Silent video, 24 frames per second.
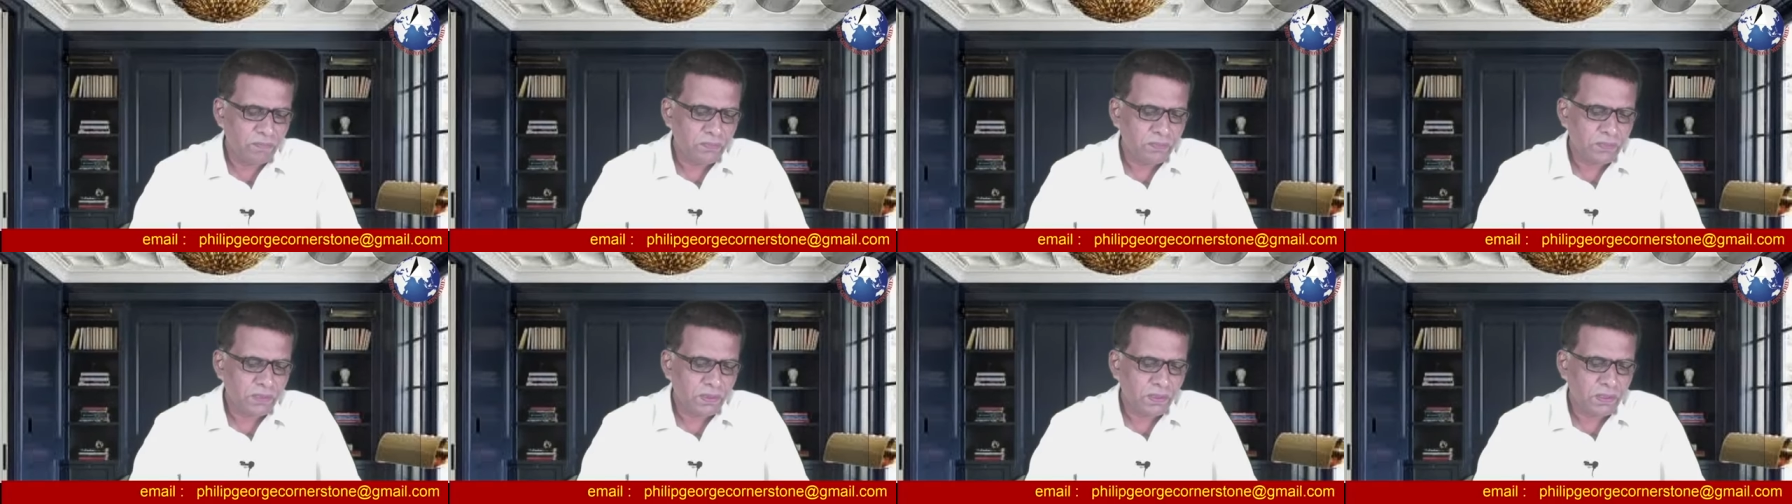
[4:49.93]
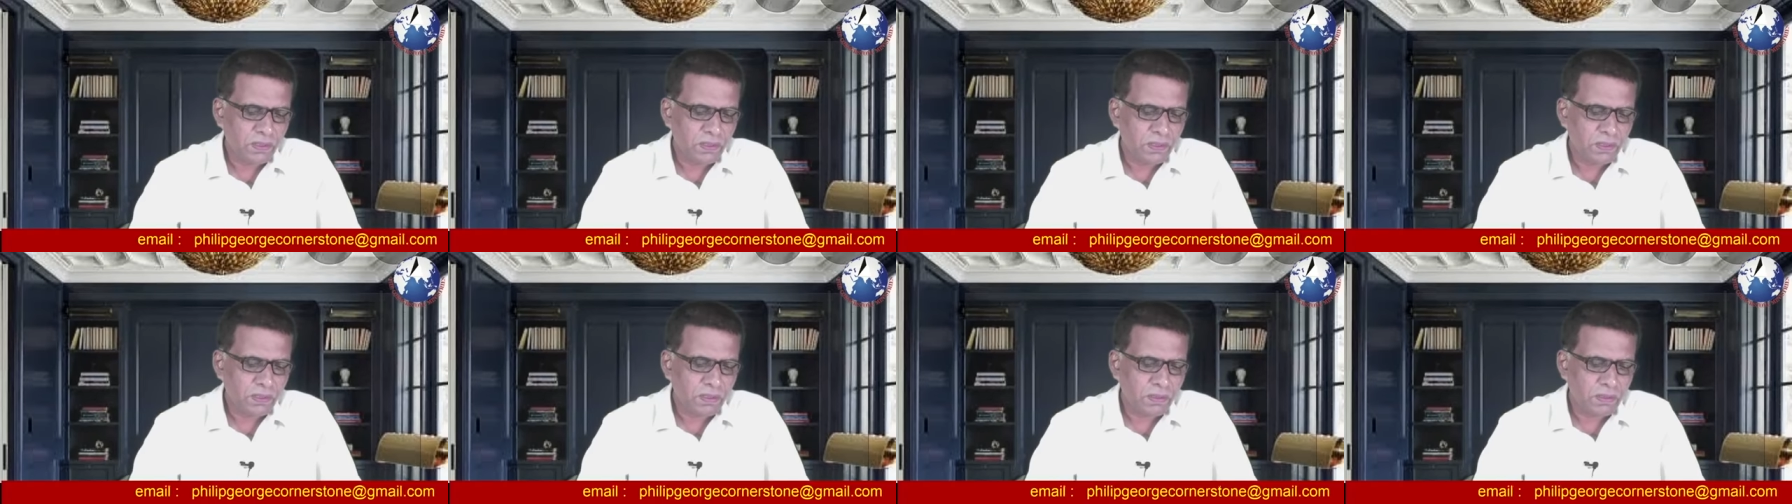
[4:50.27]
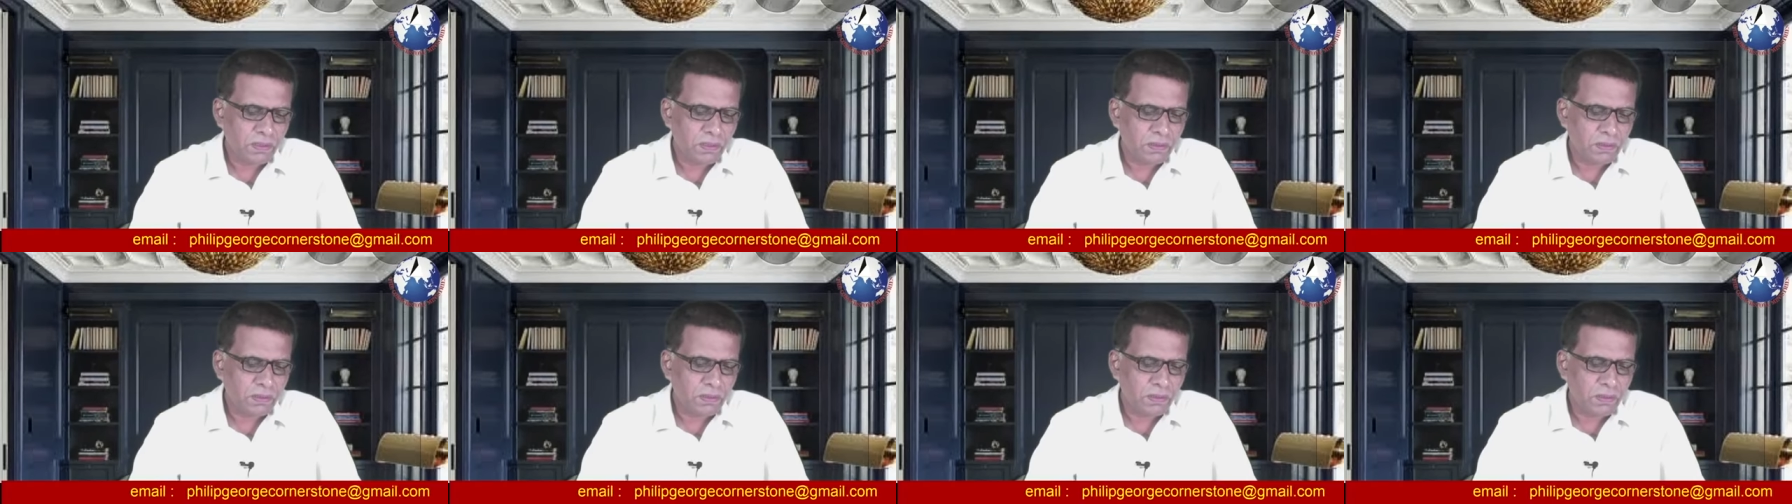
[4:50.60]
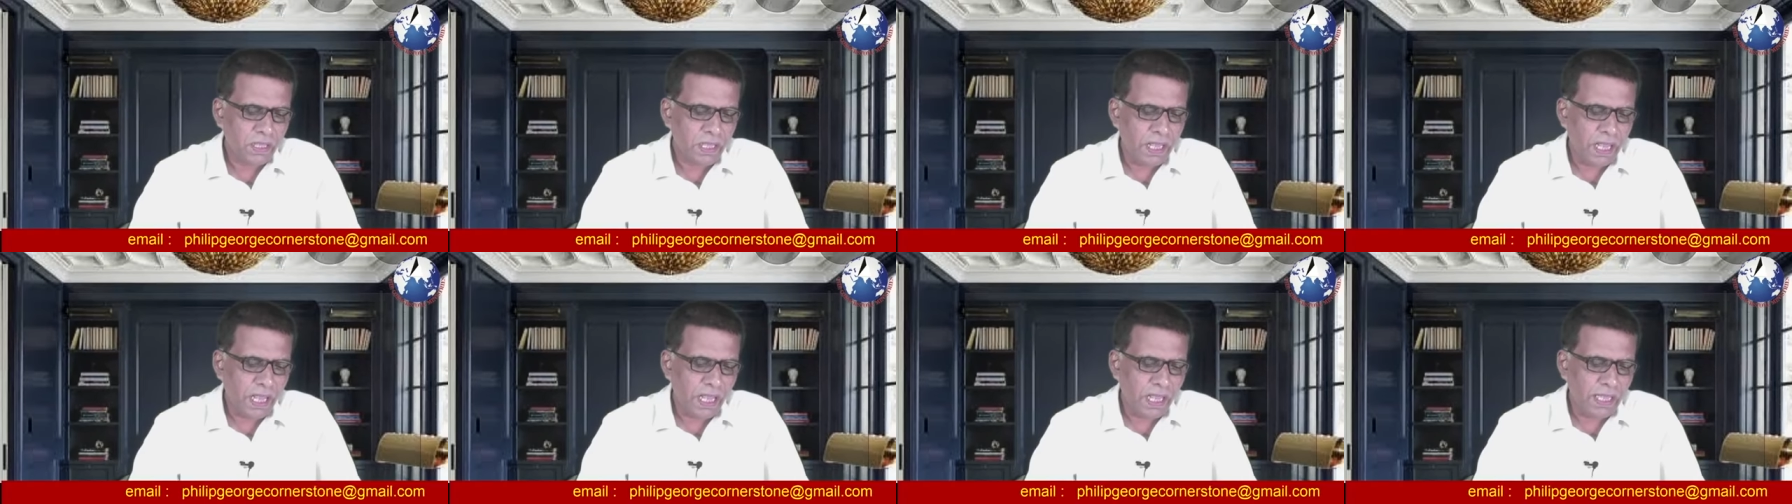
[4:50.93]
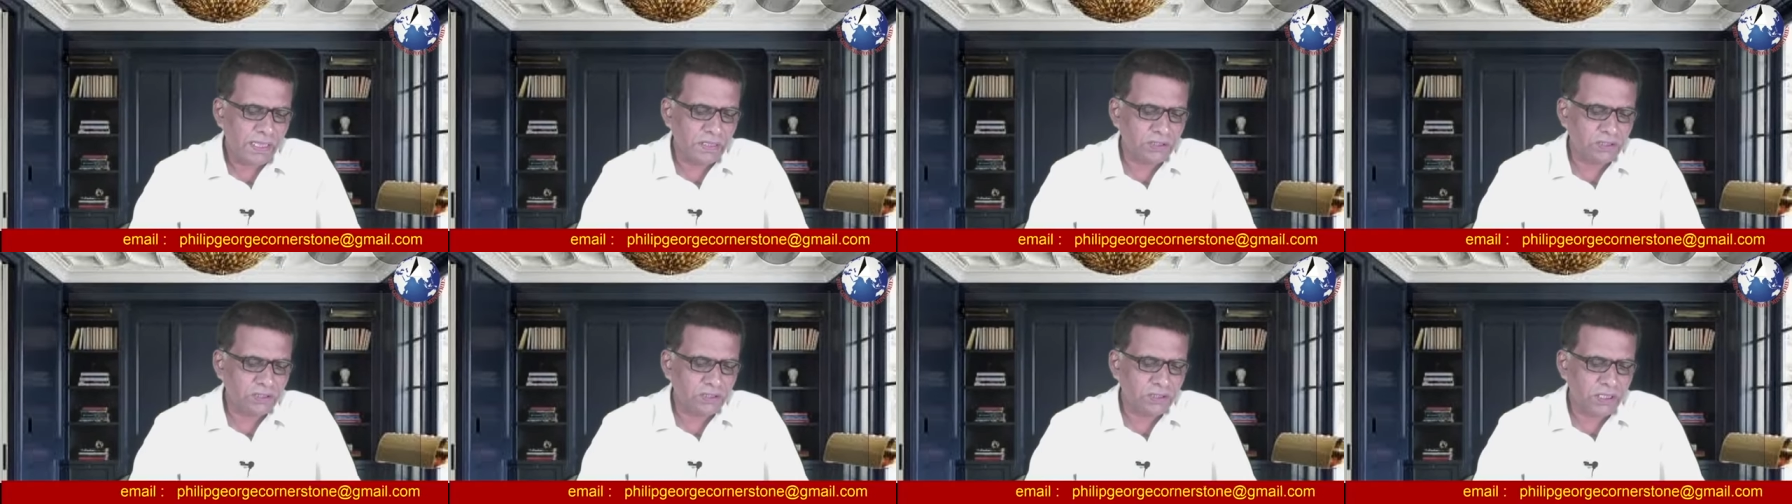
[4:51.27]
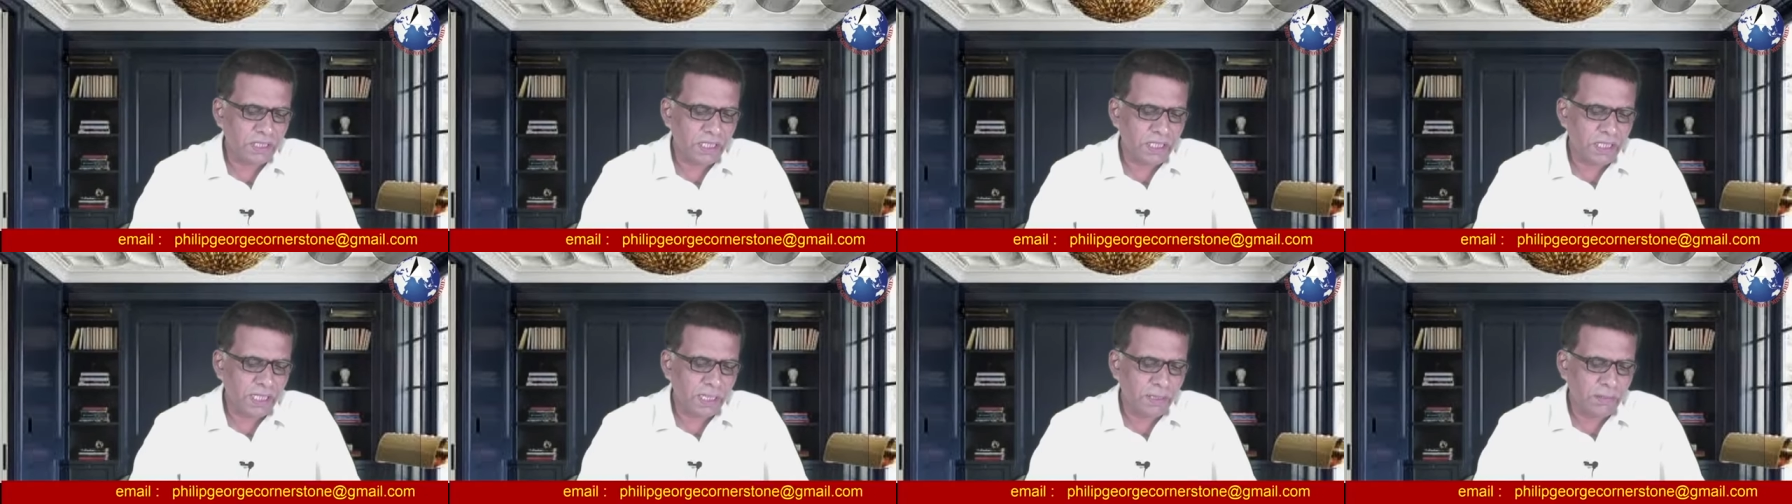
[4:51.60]
The Lord has great. I
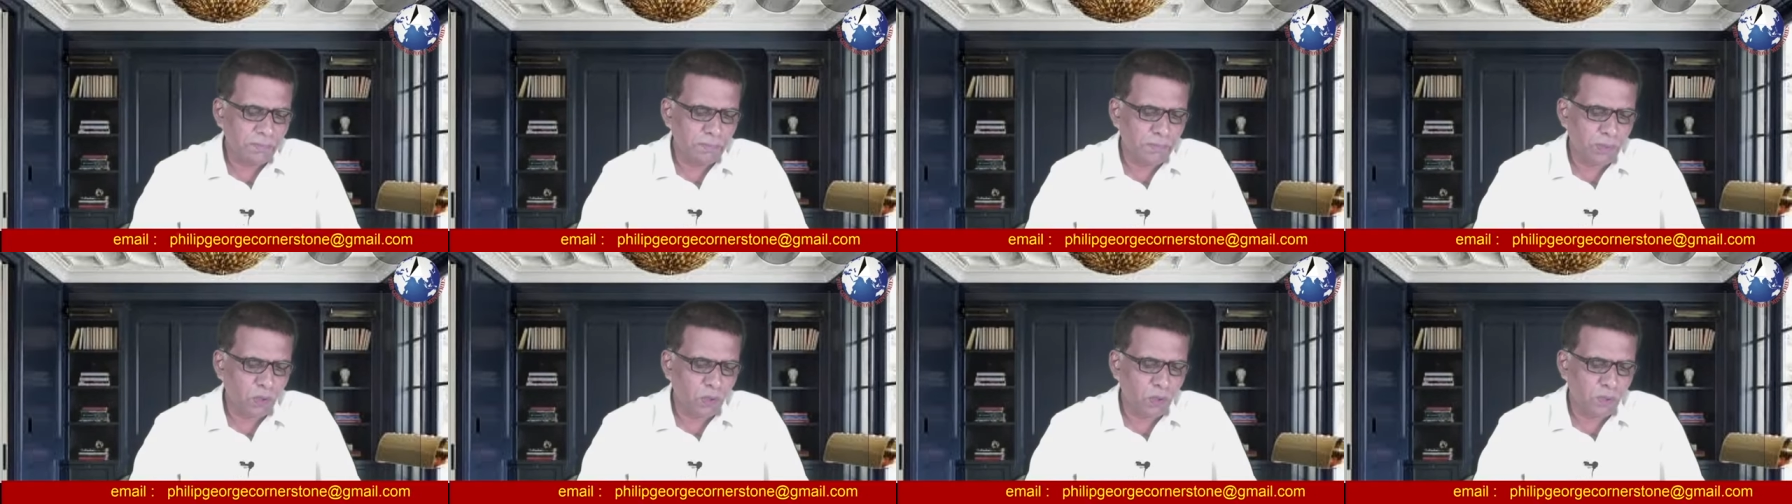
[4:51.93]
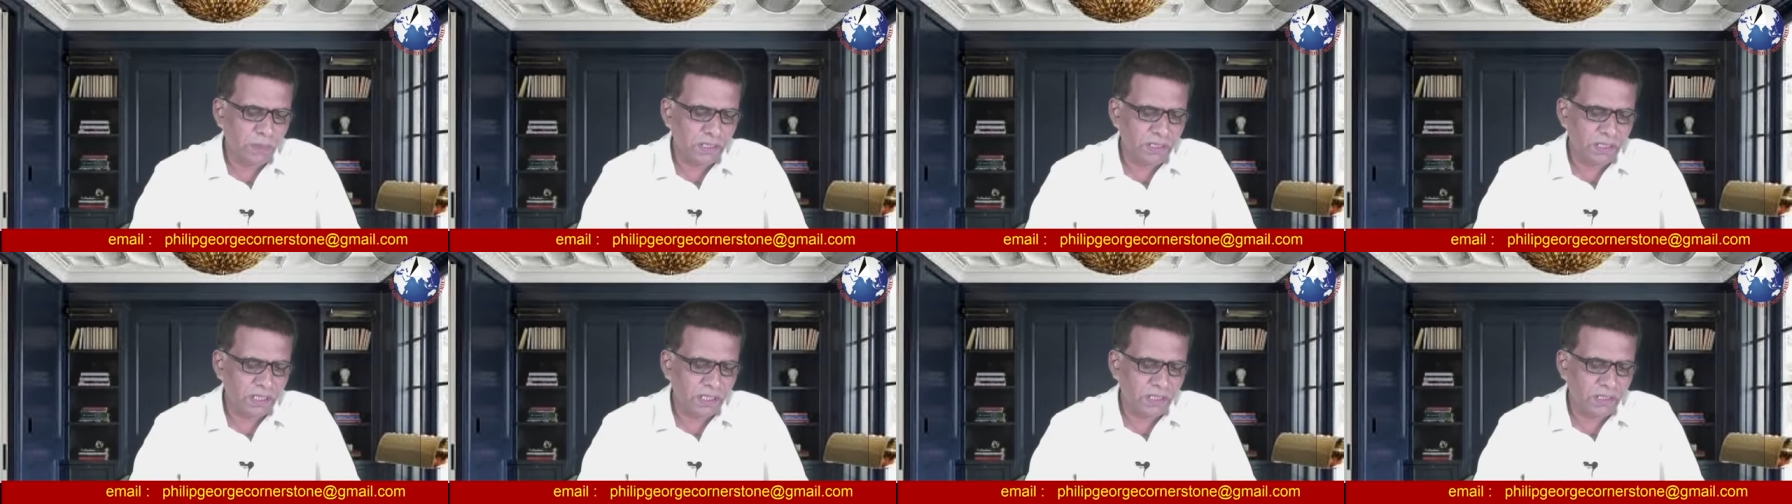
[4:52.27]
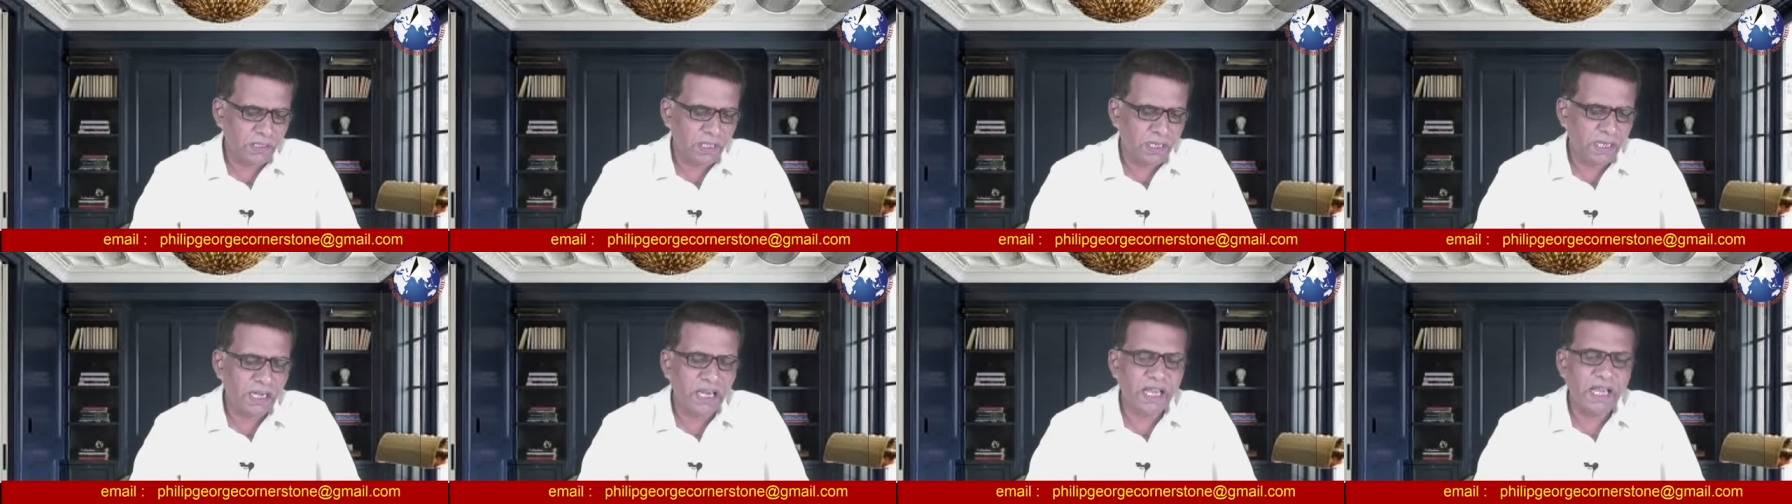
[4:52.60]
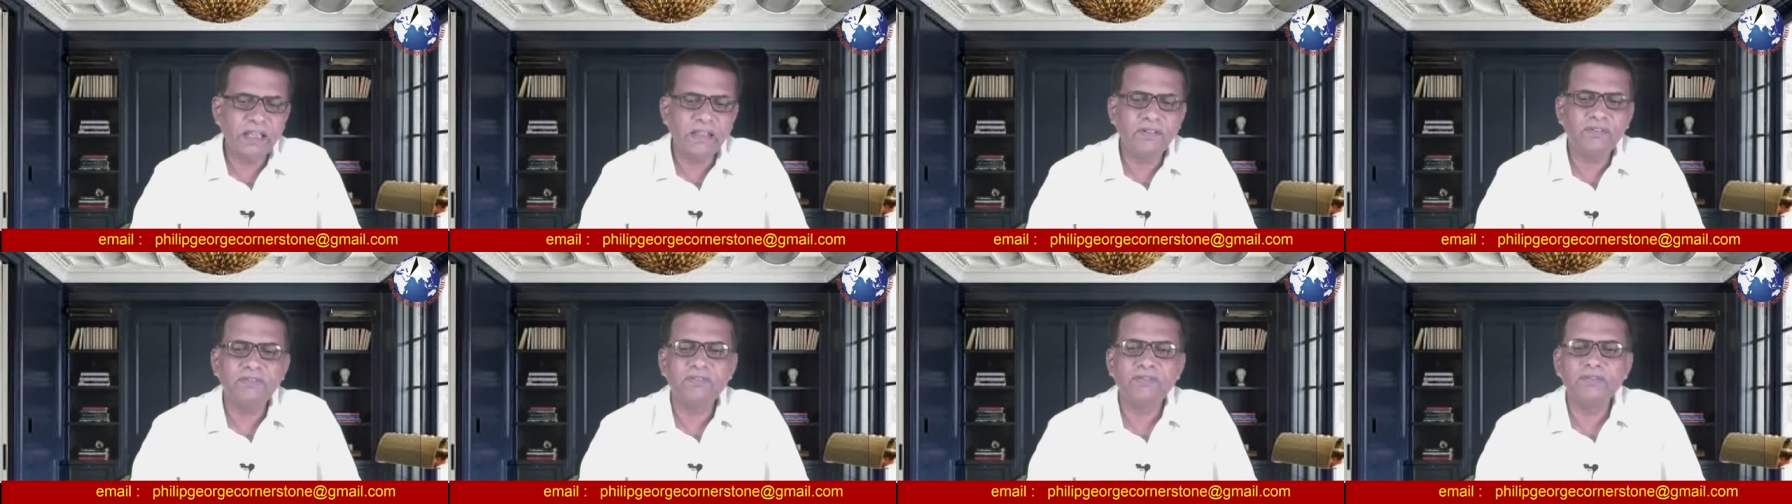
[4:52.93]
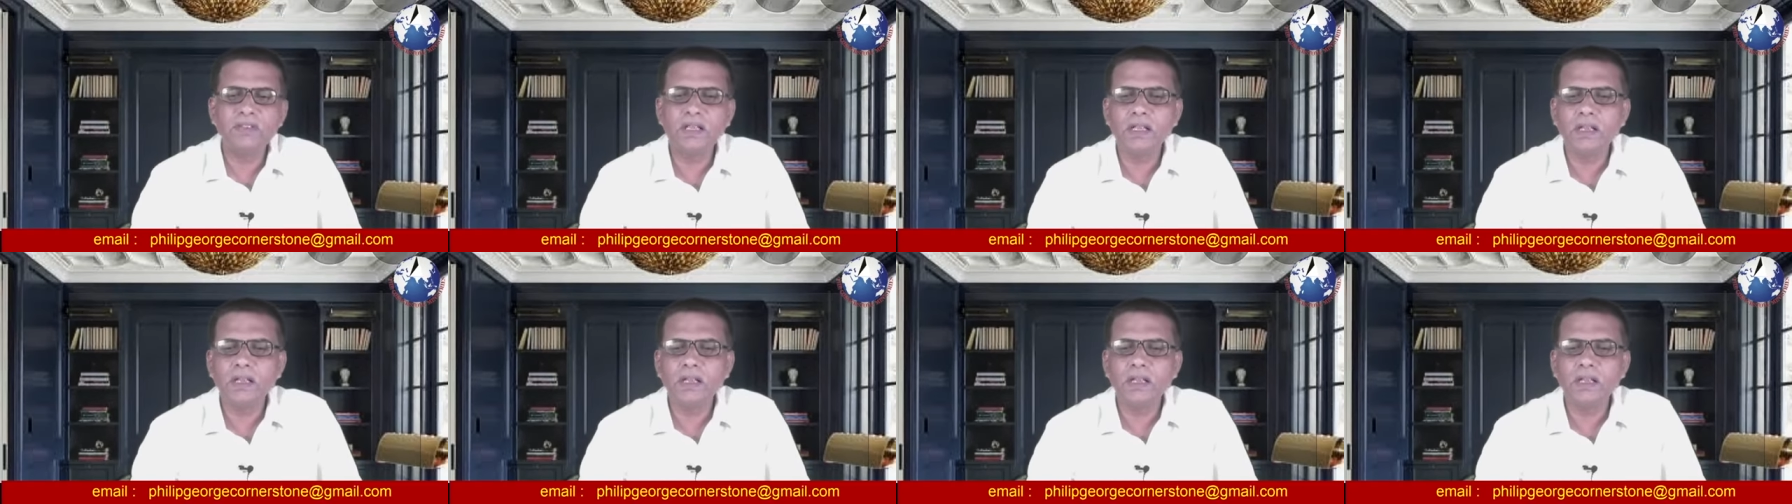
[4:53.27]
see improvement in your life.